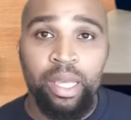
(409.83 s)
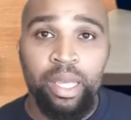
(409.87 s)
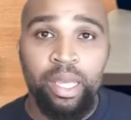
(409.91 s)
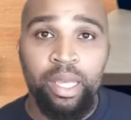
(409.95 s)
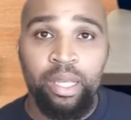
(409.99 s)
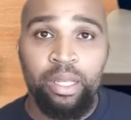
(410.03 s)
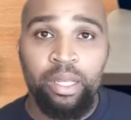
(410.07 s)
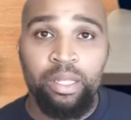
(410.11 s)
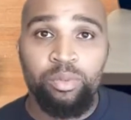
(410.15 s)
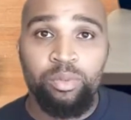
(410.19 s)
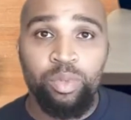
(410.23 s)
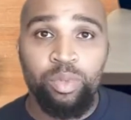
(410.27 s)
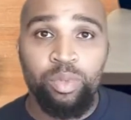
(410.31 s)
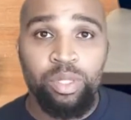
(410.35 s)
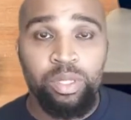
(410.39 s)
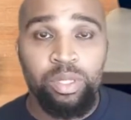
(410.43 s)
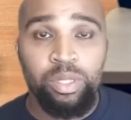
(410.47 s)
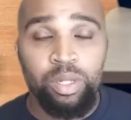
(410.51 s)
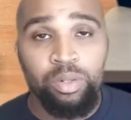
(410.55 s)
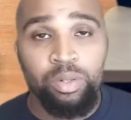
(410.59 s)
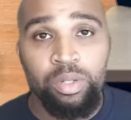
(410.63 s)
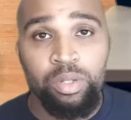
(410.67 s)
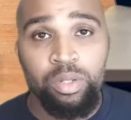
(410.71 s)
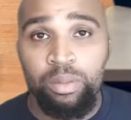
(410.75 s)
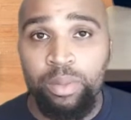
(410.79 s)
is with
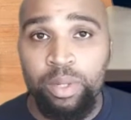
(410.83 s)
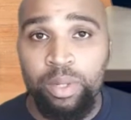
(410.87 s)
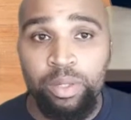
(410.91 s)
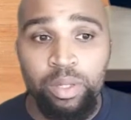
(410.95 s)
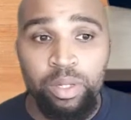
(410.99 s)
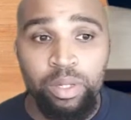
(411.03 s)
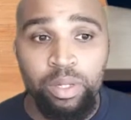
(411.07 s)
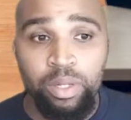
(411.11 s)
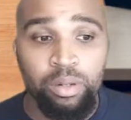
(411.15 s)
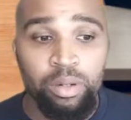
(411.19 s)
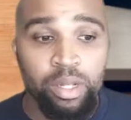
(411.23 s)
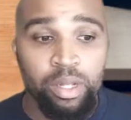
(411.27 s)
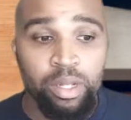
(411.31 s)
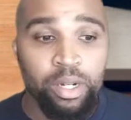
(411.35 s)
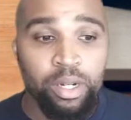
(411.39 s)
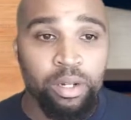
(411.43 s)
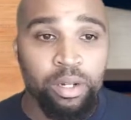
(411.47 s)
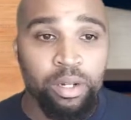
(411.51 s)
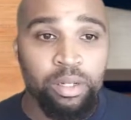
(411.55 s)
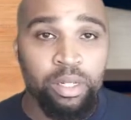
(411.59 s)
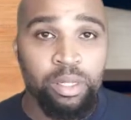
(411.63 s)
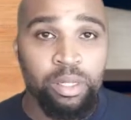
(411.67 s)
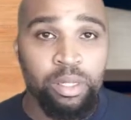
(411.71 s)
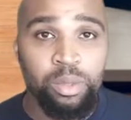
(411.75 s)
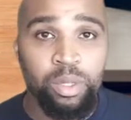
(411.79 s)
social emotional learning in
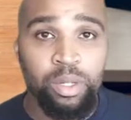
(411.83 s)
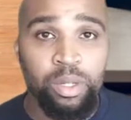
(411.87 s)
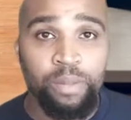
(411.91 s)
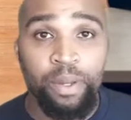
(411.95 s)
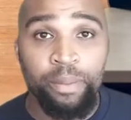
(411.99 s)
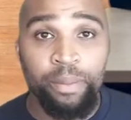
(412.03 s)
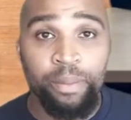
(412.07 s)
our district.